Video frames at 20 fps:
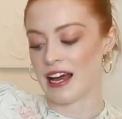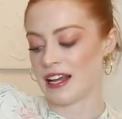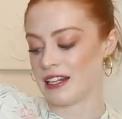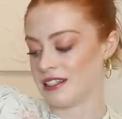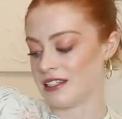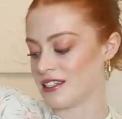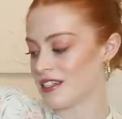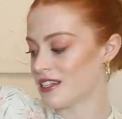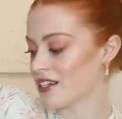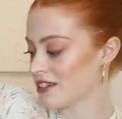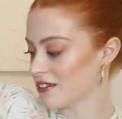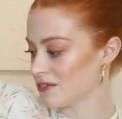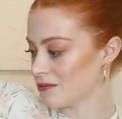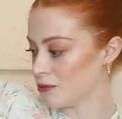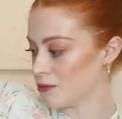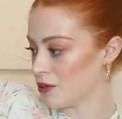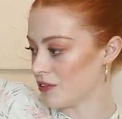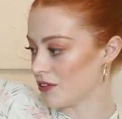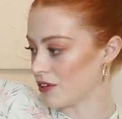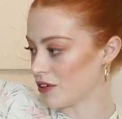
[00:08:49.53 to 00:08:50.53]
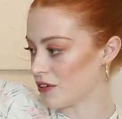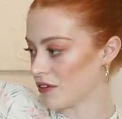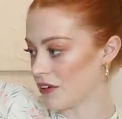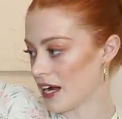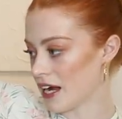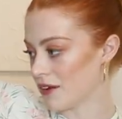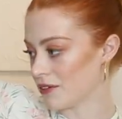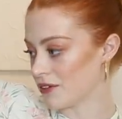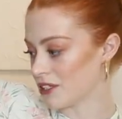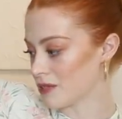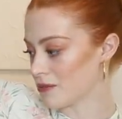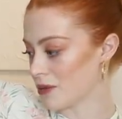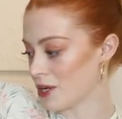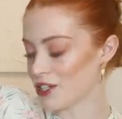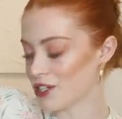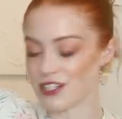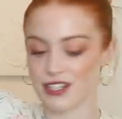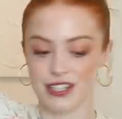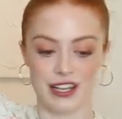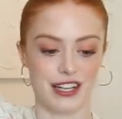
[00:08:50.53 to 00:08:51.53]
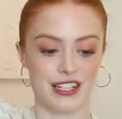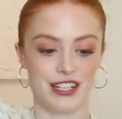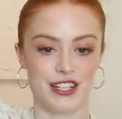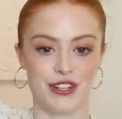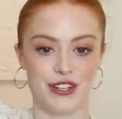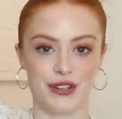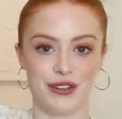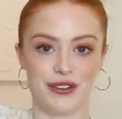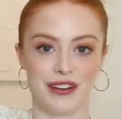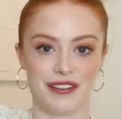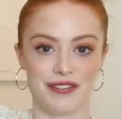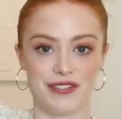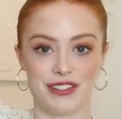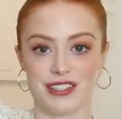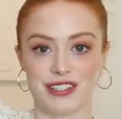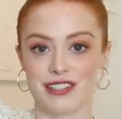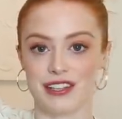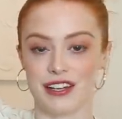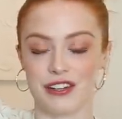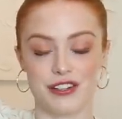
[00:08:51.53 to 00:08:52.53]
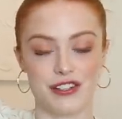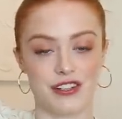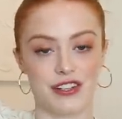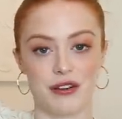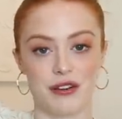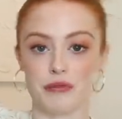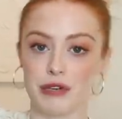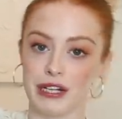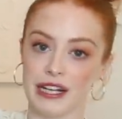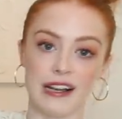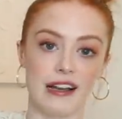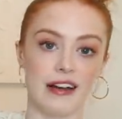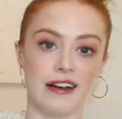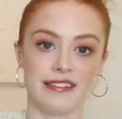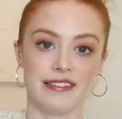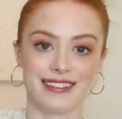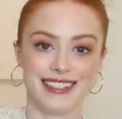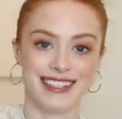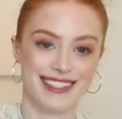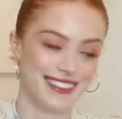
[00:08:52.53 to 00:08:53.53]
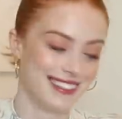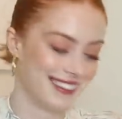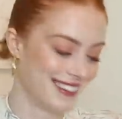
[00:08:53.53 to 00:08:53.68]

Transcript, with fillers: and moving around as much as I do. I'm just such a wriggler.